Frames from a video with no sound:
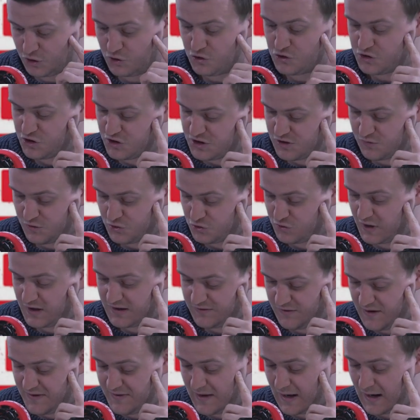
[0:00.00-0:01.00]
solution to a
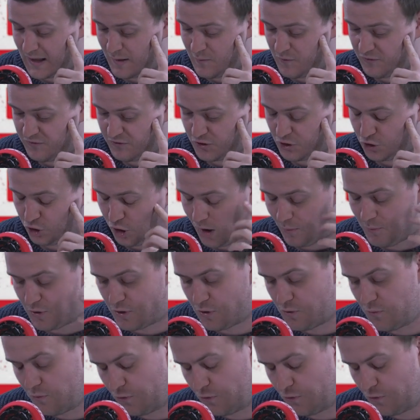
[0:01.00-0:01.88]
transfer dilemma for Klopp.